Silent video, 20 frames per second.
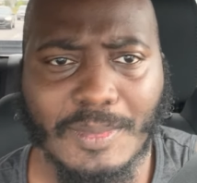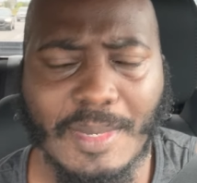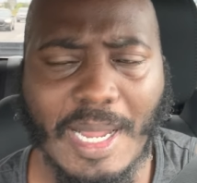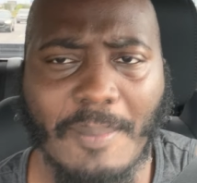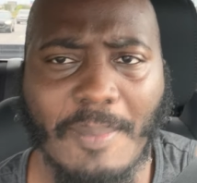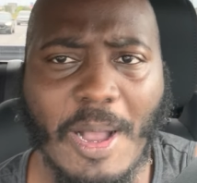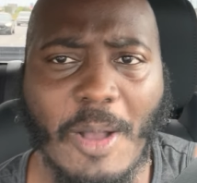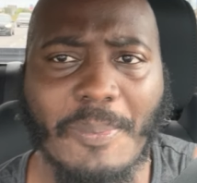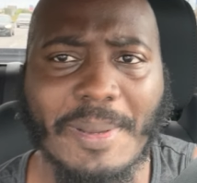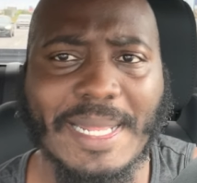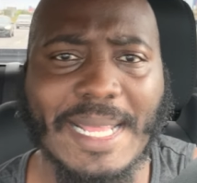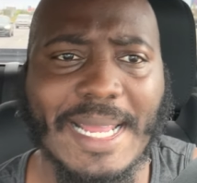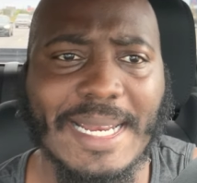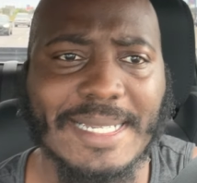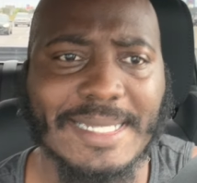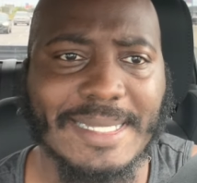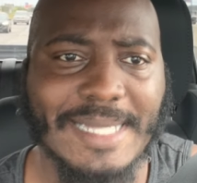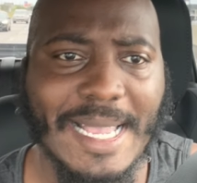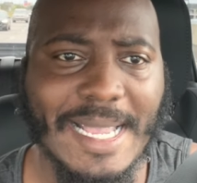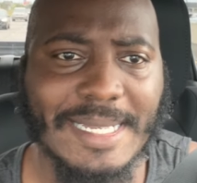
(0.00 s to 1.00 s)
I'm hoping that
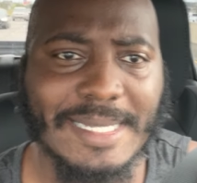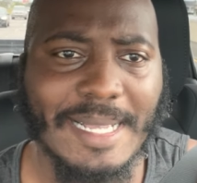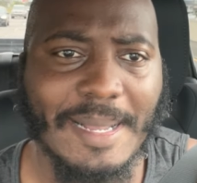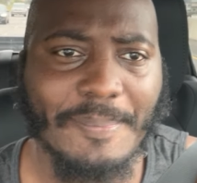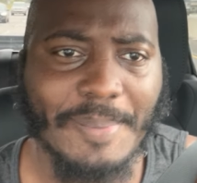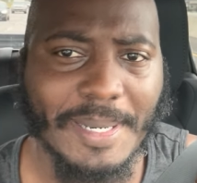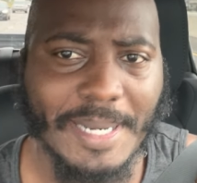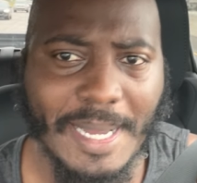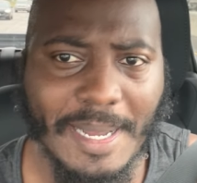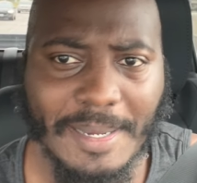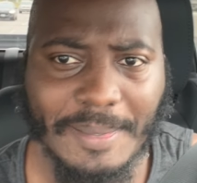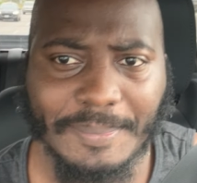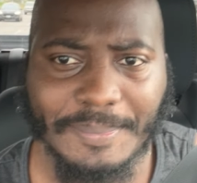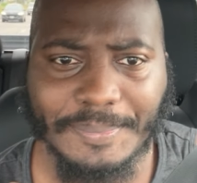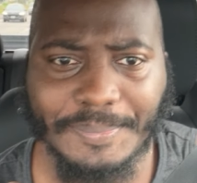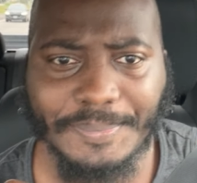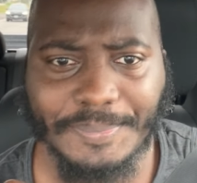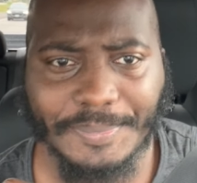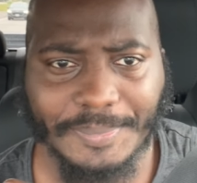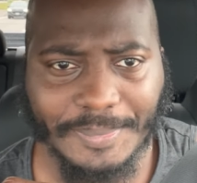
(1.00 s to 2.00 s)
it stays up and up.
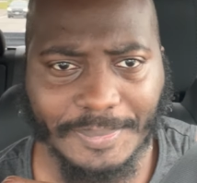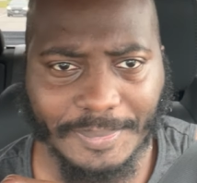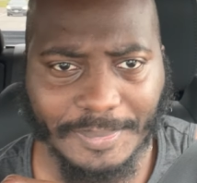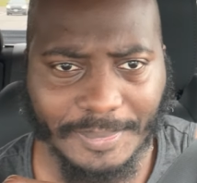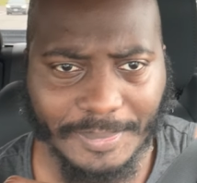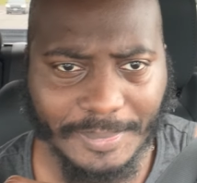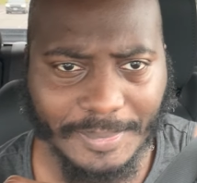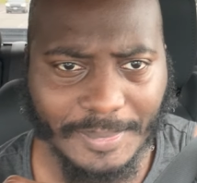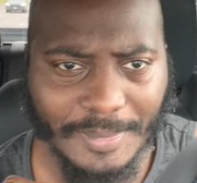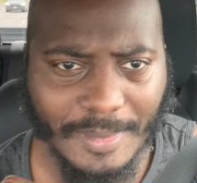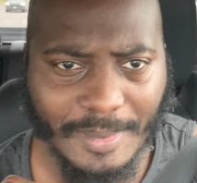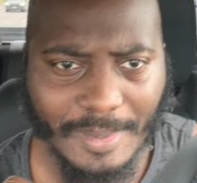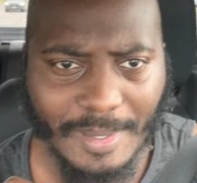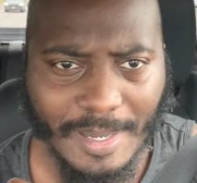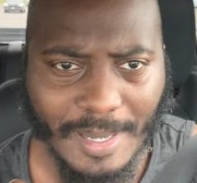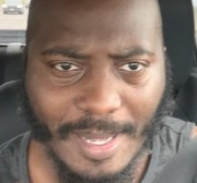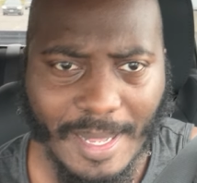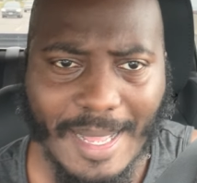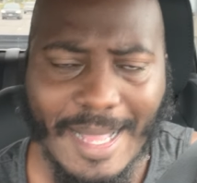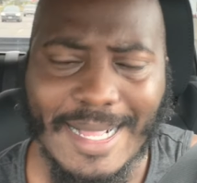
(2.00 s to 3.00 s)

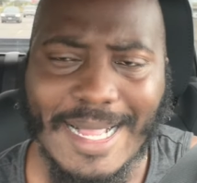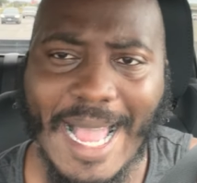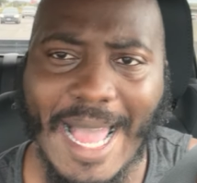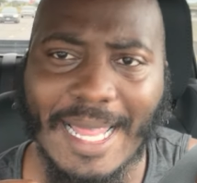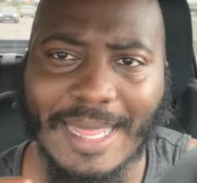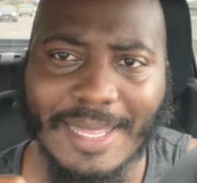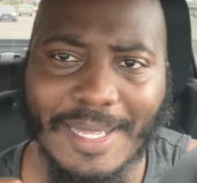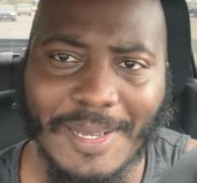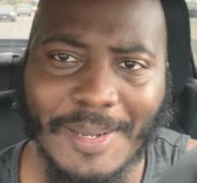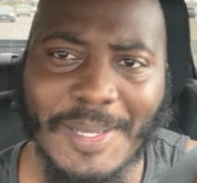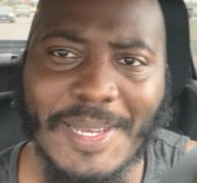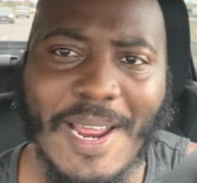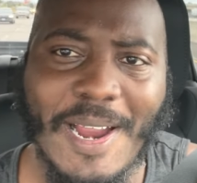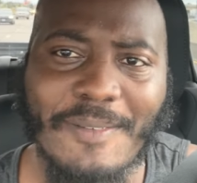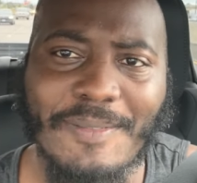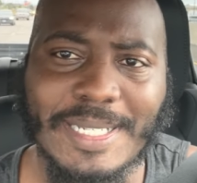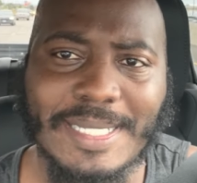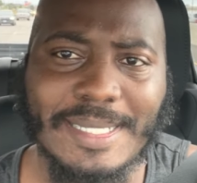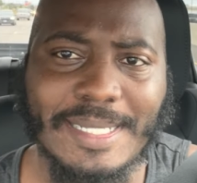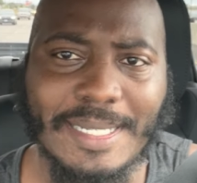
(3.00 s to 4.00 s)
Got a little
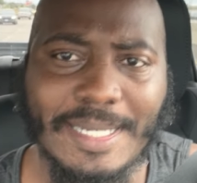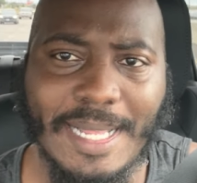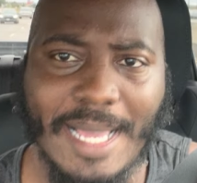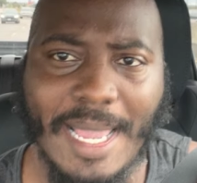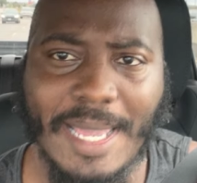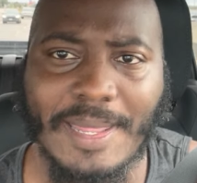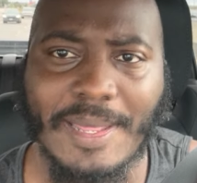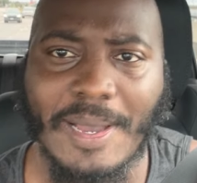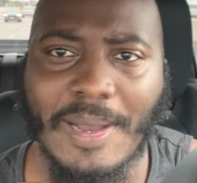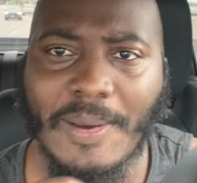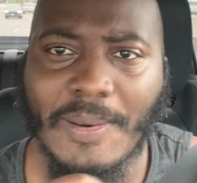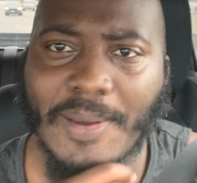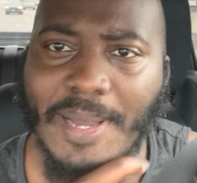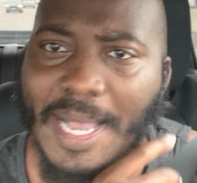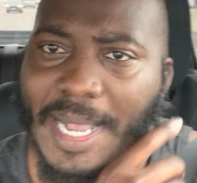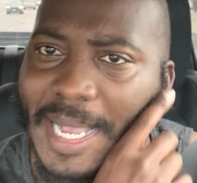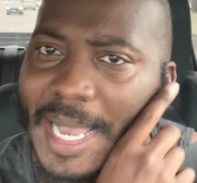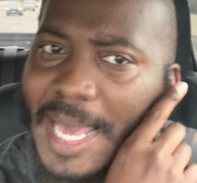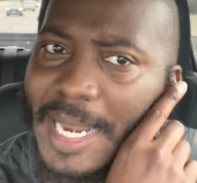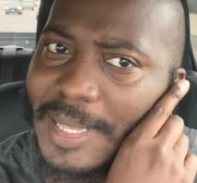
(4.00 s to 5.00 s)
nervous today, though.
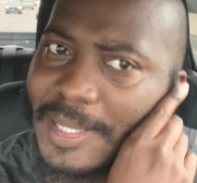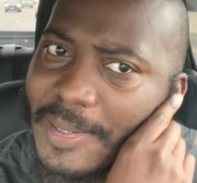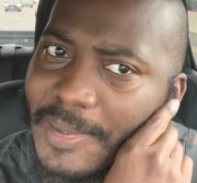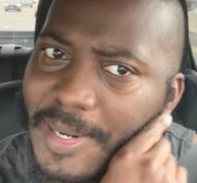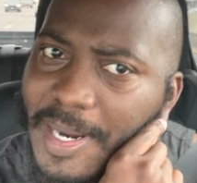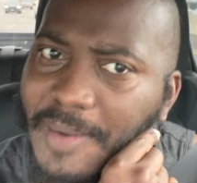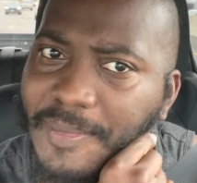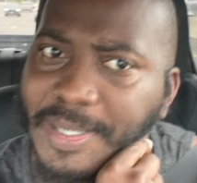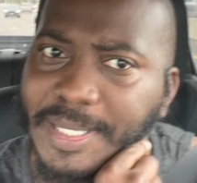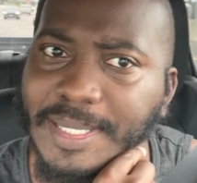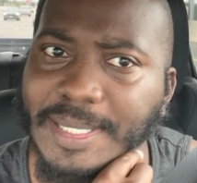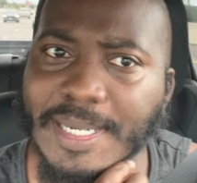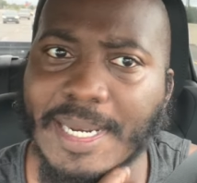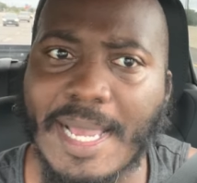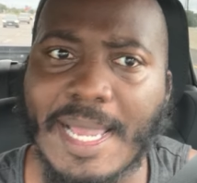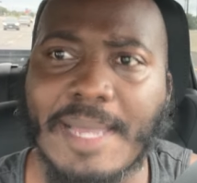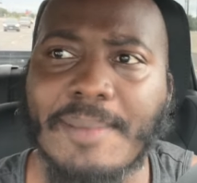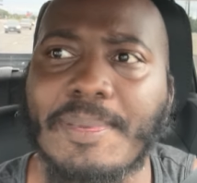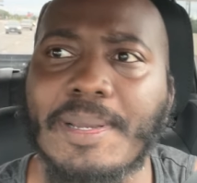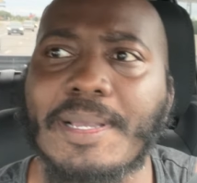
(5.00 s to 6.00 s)
I got a little nervous
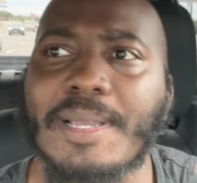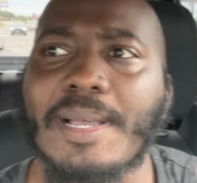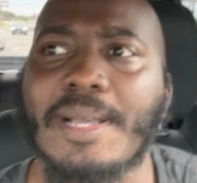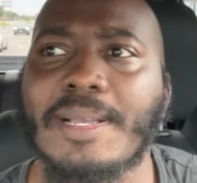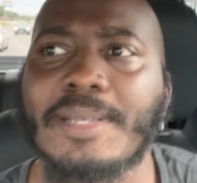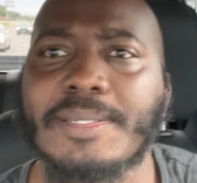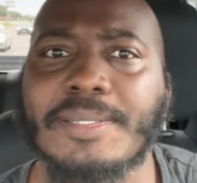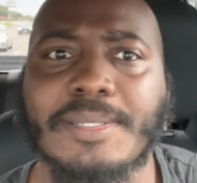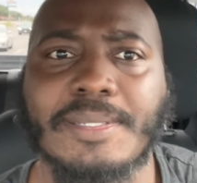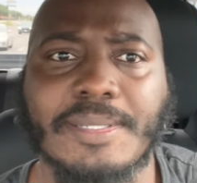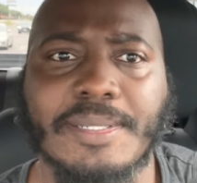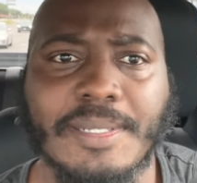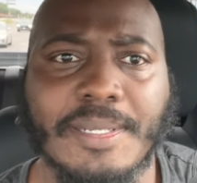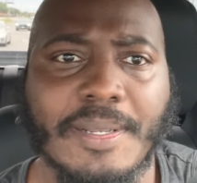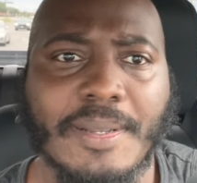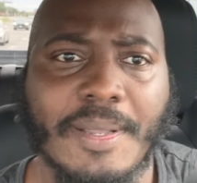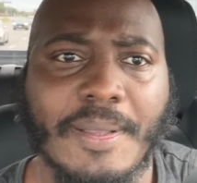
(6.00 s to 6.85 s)
today because